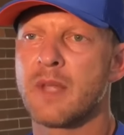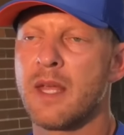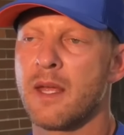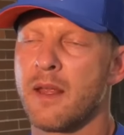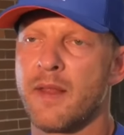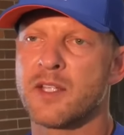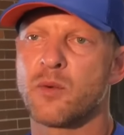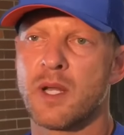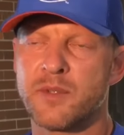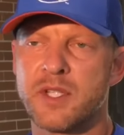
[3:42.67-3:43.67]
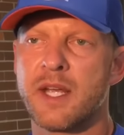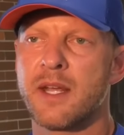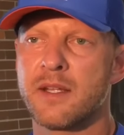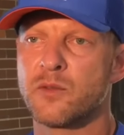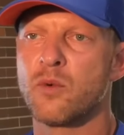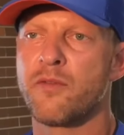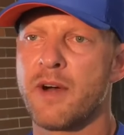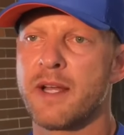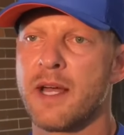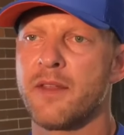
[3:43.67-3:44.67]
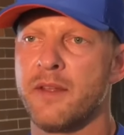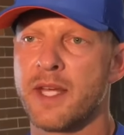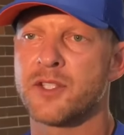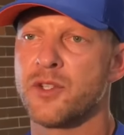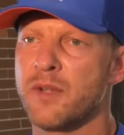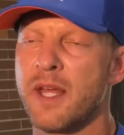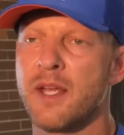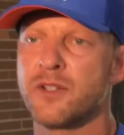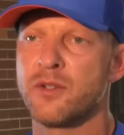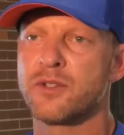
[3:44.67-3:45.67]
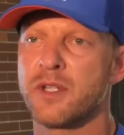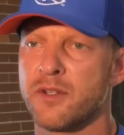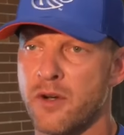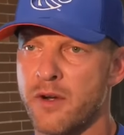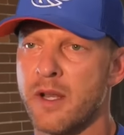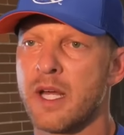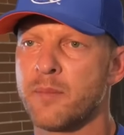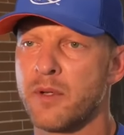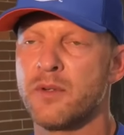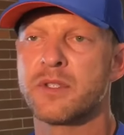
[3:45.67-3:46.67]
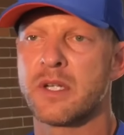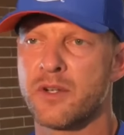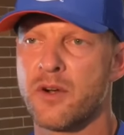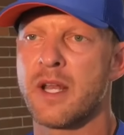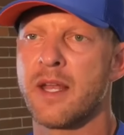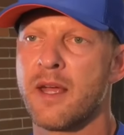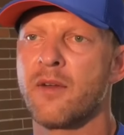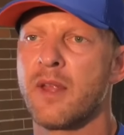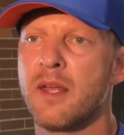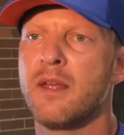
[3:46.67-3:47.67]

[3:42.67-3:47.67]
And that's what I'm saying is we'll find out in the next two days who's going to turn it up and who's going to turn it down.